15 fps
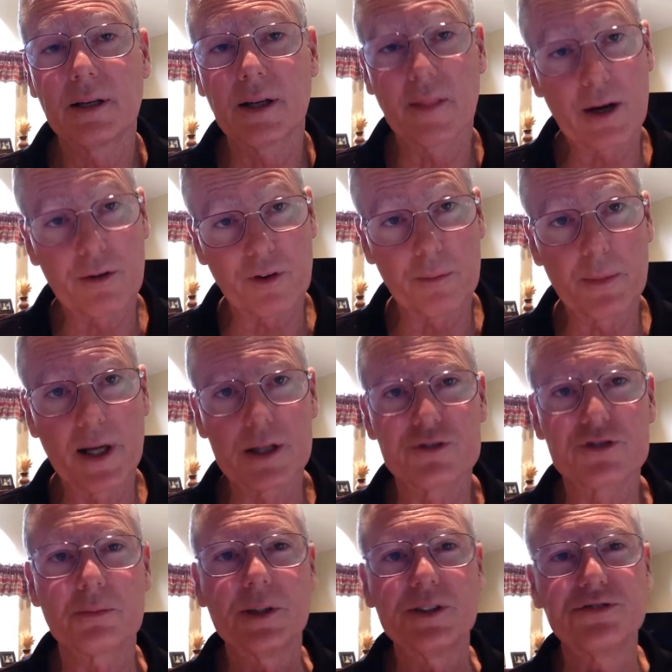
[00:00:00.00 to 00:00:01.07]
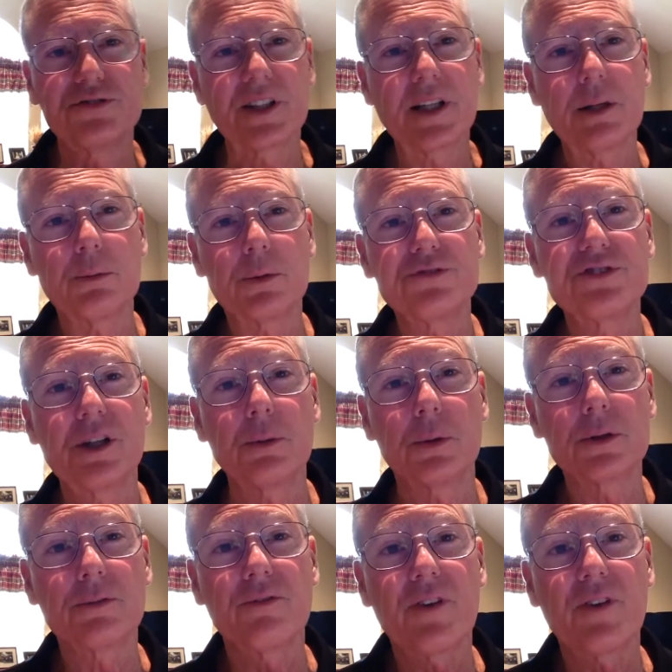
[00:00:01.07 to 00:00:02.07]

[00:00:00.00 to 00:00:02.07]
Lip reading: Now that remains to be seen. We'll see what the